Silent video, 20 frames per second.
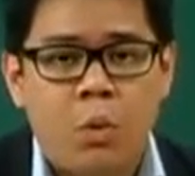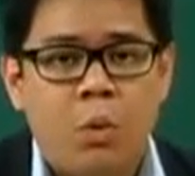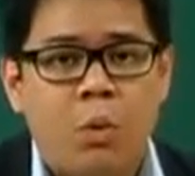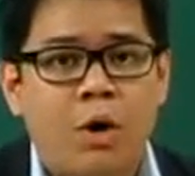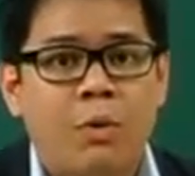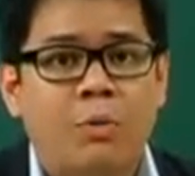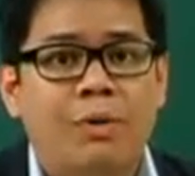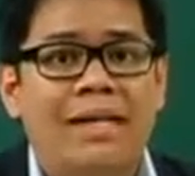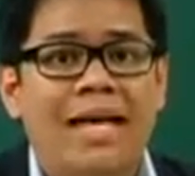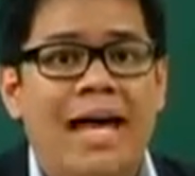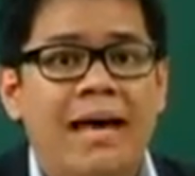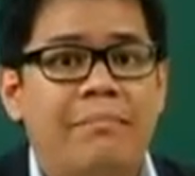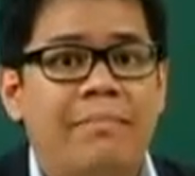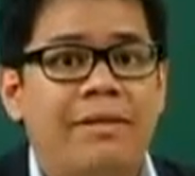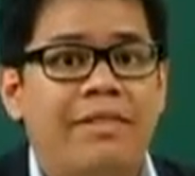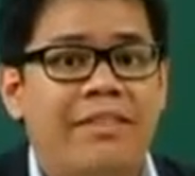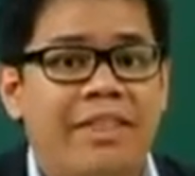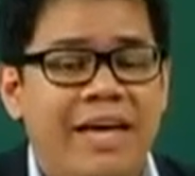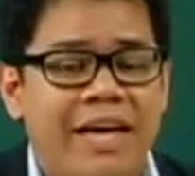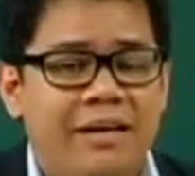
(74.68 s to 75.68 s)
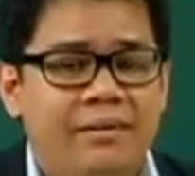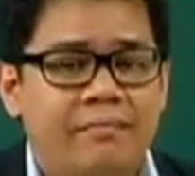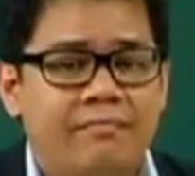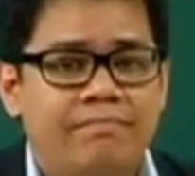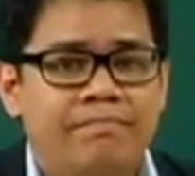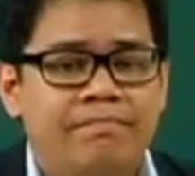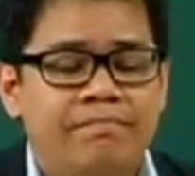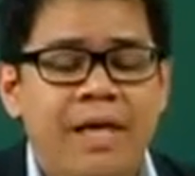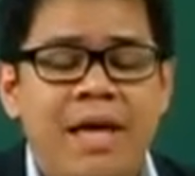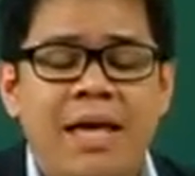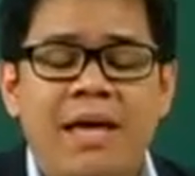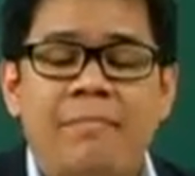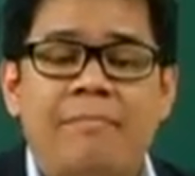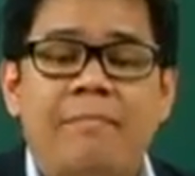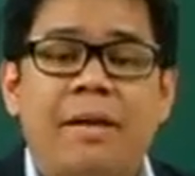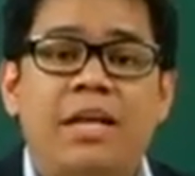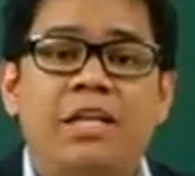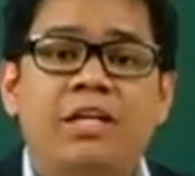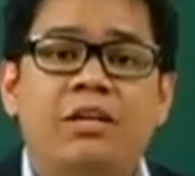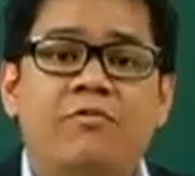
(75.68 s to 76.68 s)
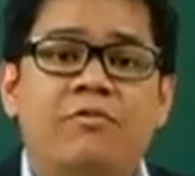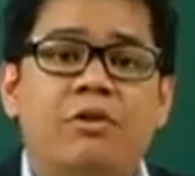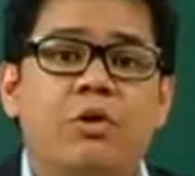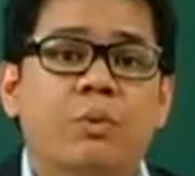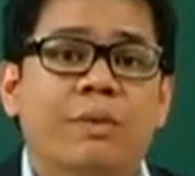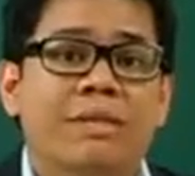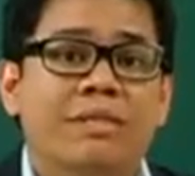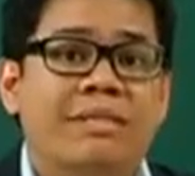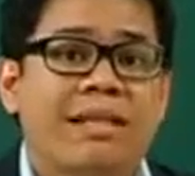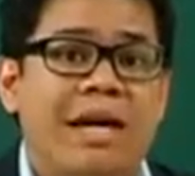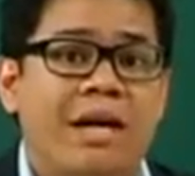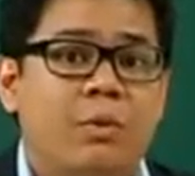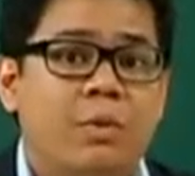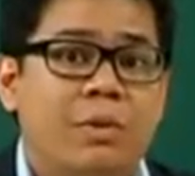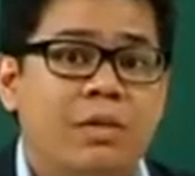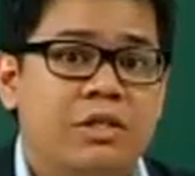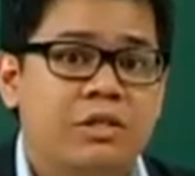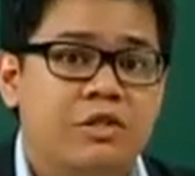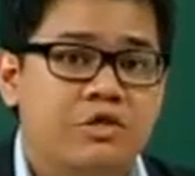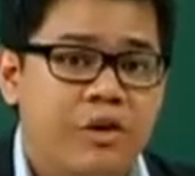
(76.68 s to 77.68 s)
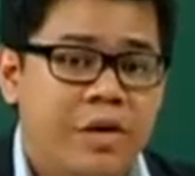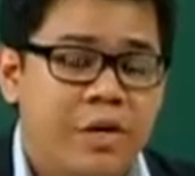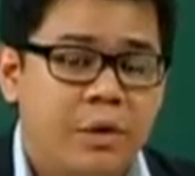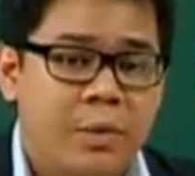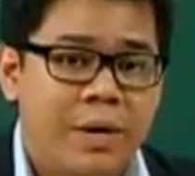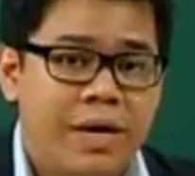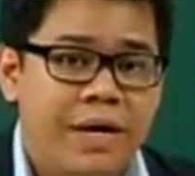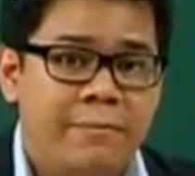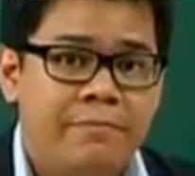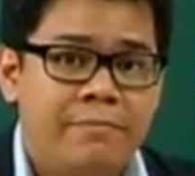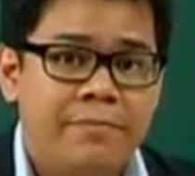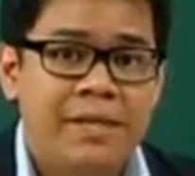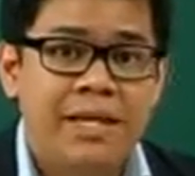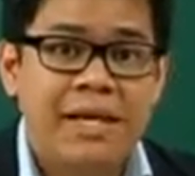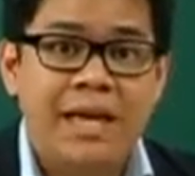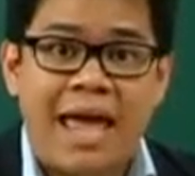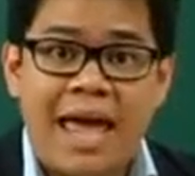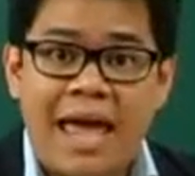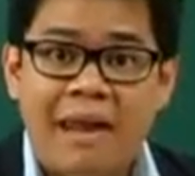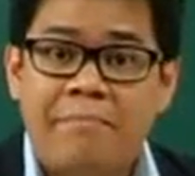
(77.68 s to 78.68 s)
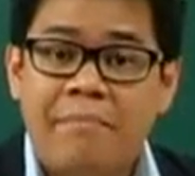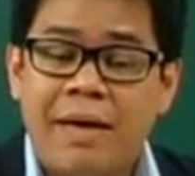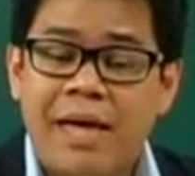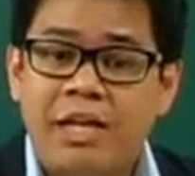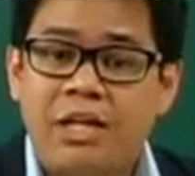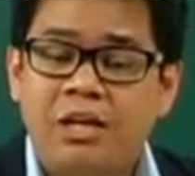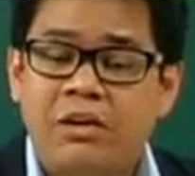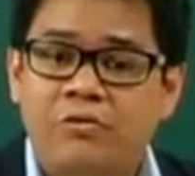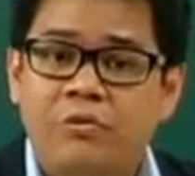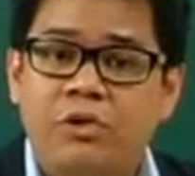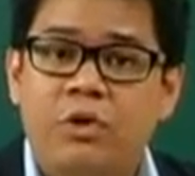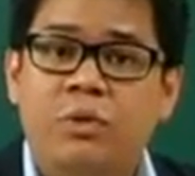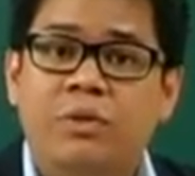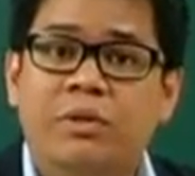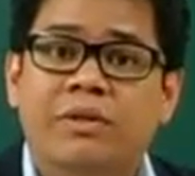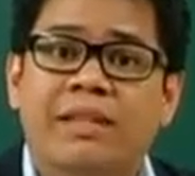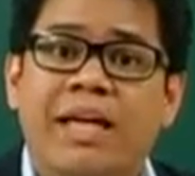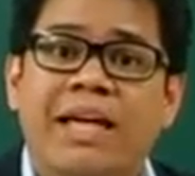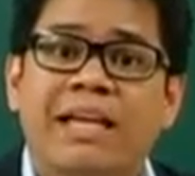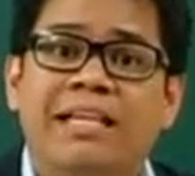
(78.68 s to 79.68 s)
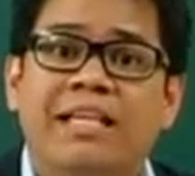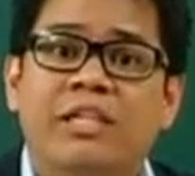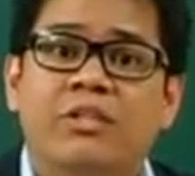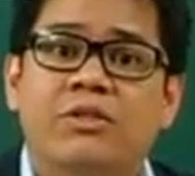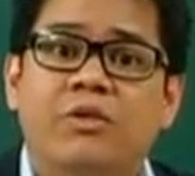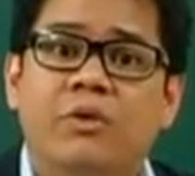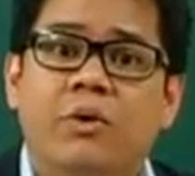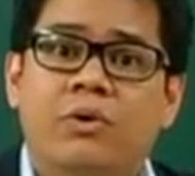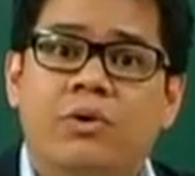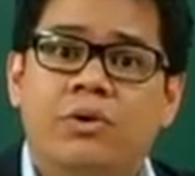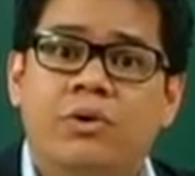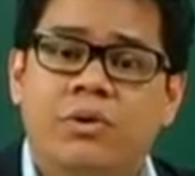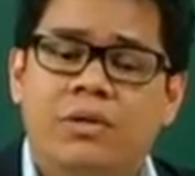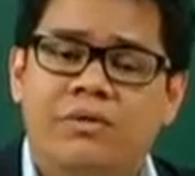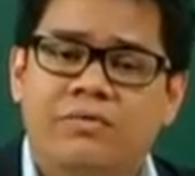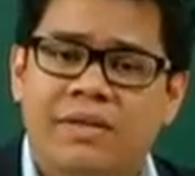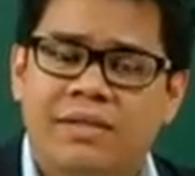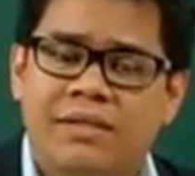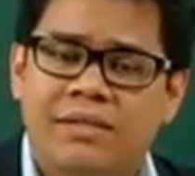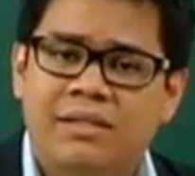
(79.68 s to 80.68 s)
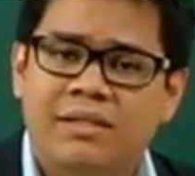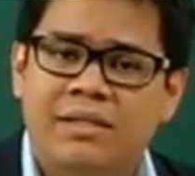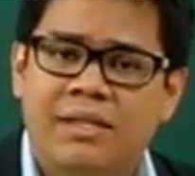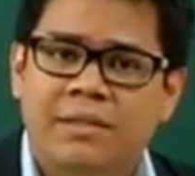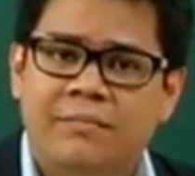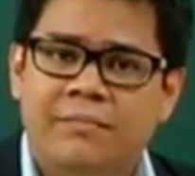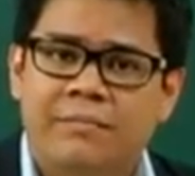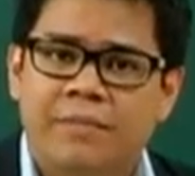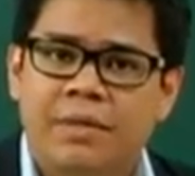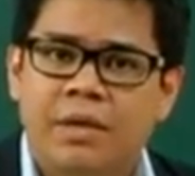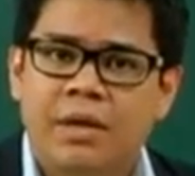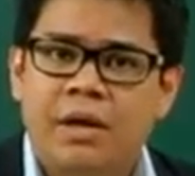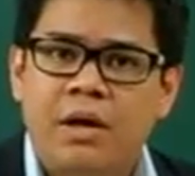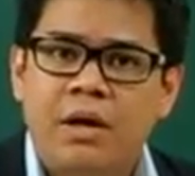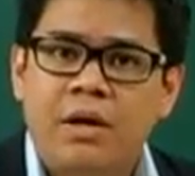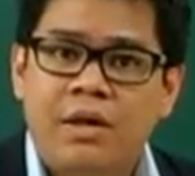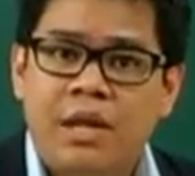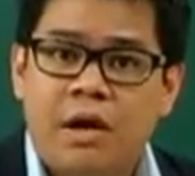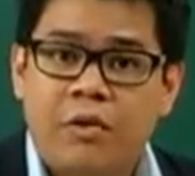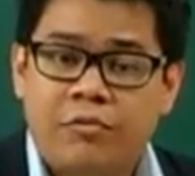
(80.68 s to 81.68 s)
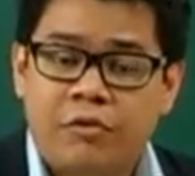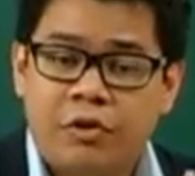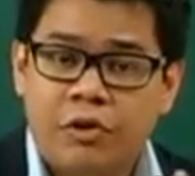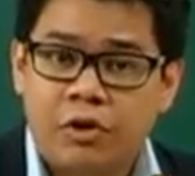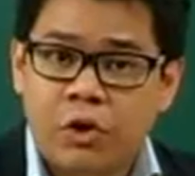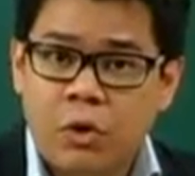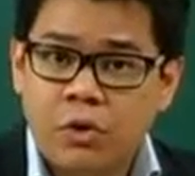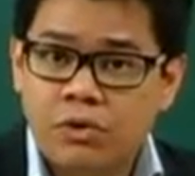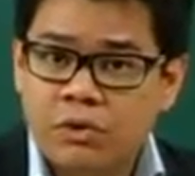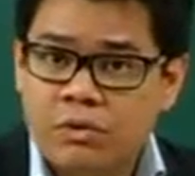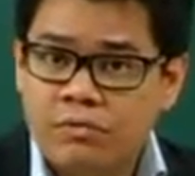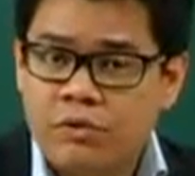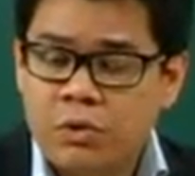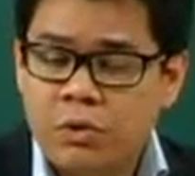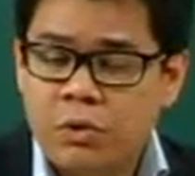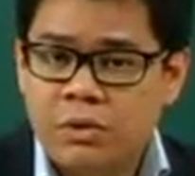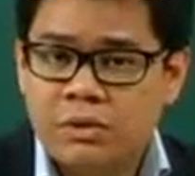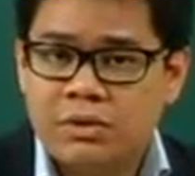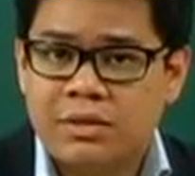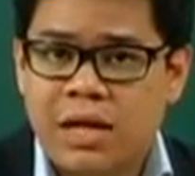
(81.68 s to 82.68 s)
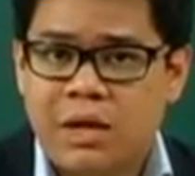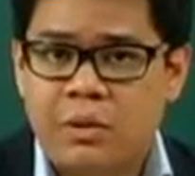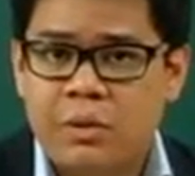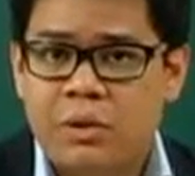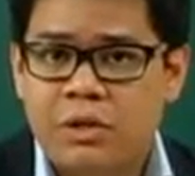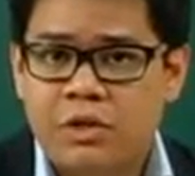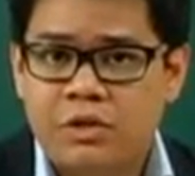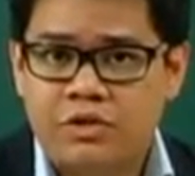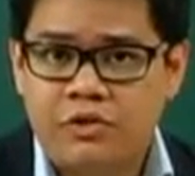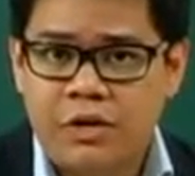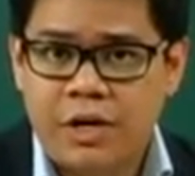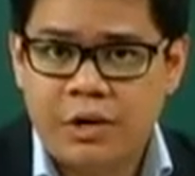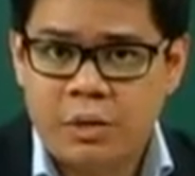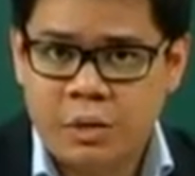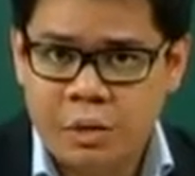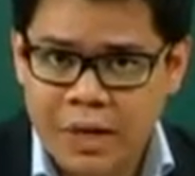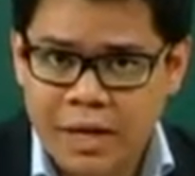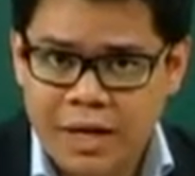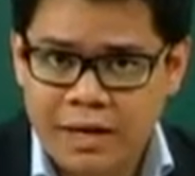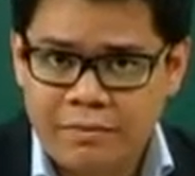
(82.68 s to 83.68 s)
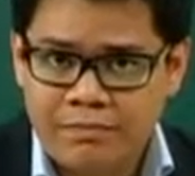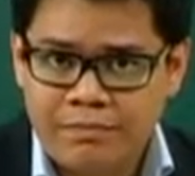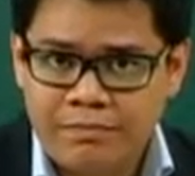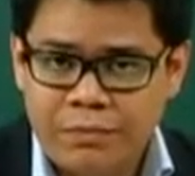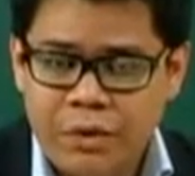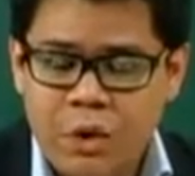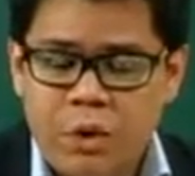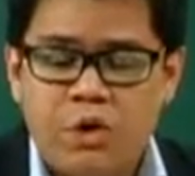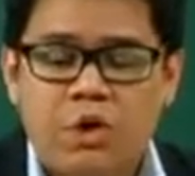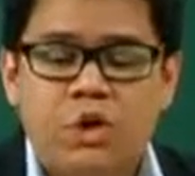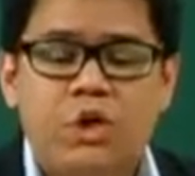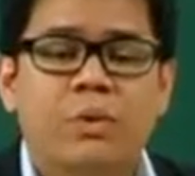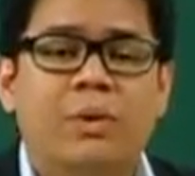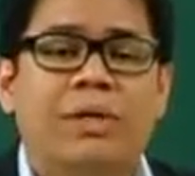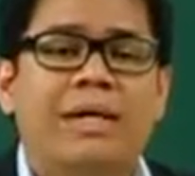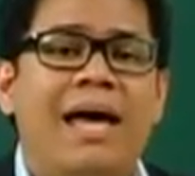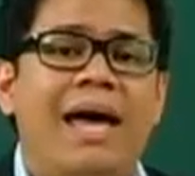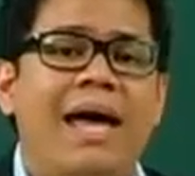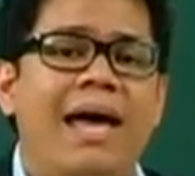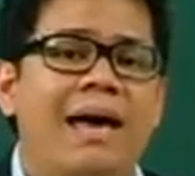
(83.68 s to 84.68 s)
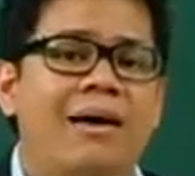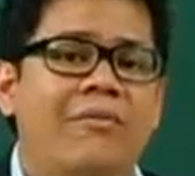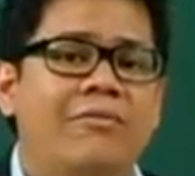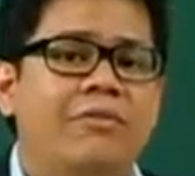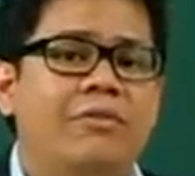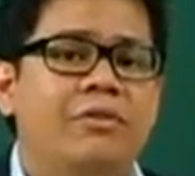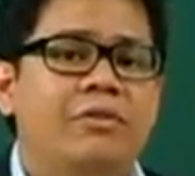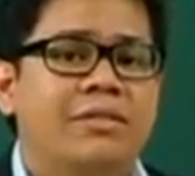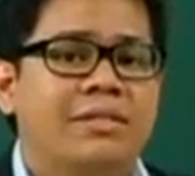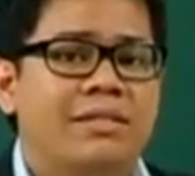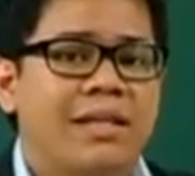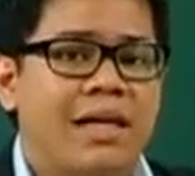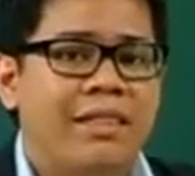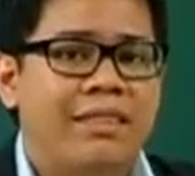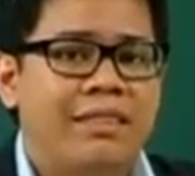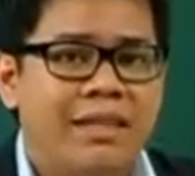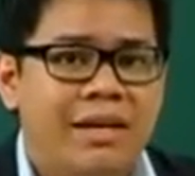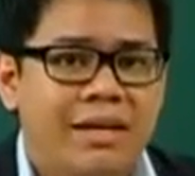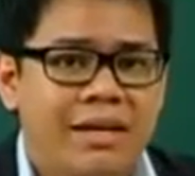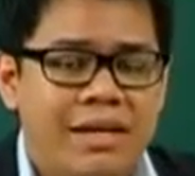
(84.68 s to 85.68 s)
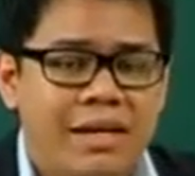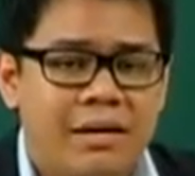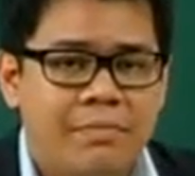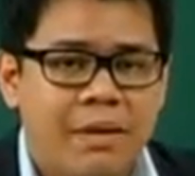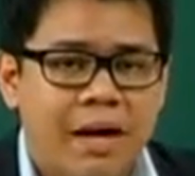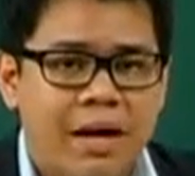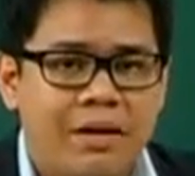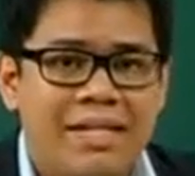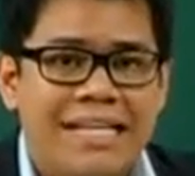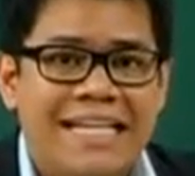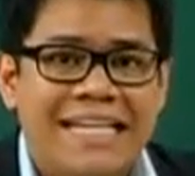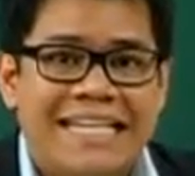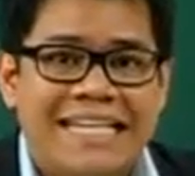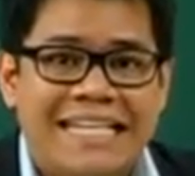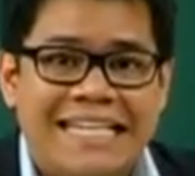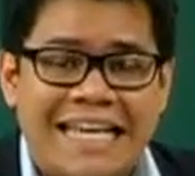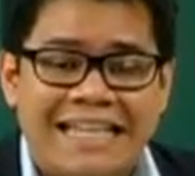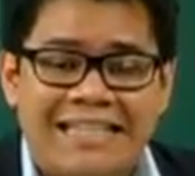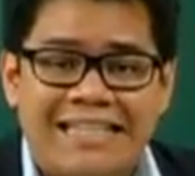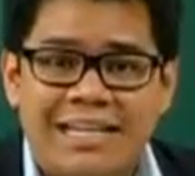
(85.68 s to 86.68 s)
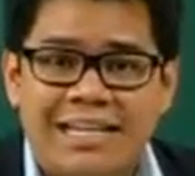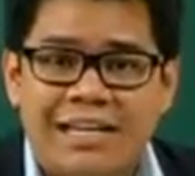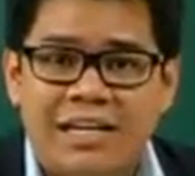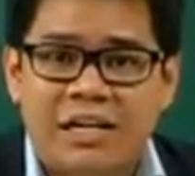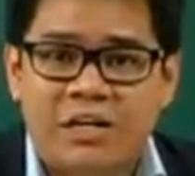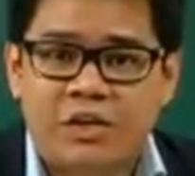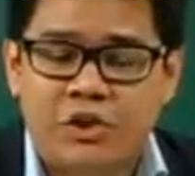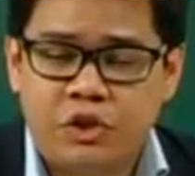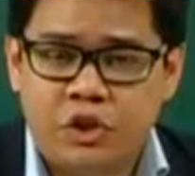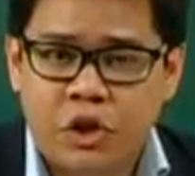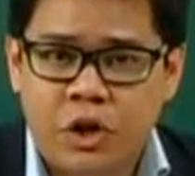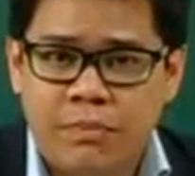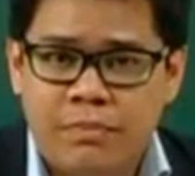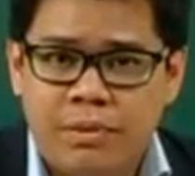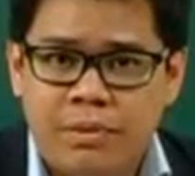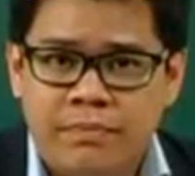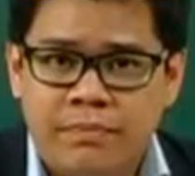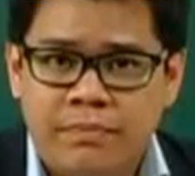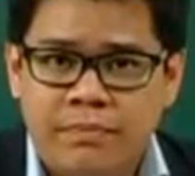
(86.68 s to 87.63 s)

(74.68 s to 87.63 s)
what will happen then? Many of you will start work straight away, and many of you will then need to go to university. Now, for those of you who start work straight away, you will have to start thinking about getting a job.